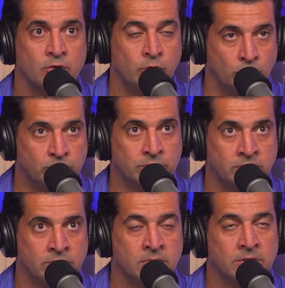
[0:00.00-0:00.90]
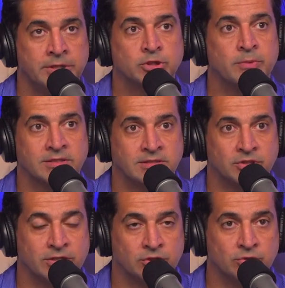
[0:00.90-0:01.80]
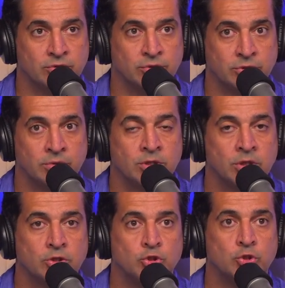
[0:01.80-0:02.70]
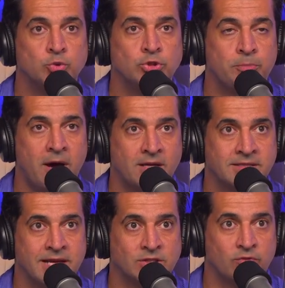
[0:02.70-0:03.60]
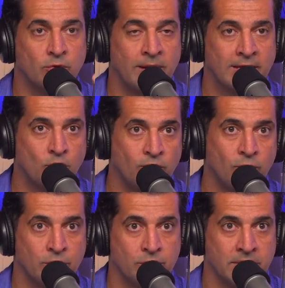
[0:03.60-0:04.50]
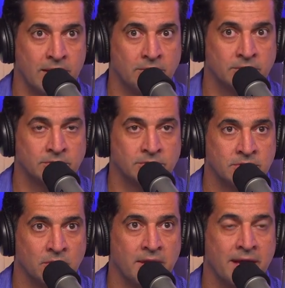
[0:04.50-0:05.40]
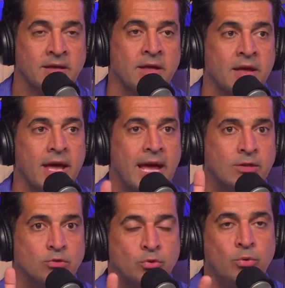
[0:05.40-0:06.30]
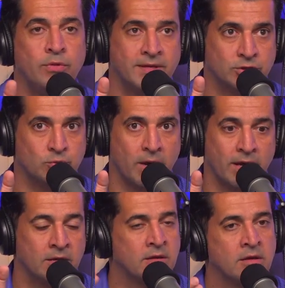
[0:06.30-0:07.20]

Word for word: Newsom, here's my suggestion to you choose a podcast format, go for three hours, okay? And do it this way.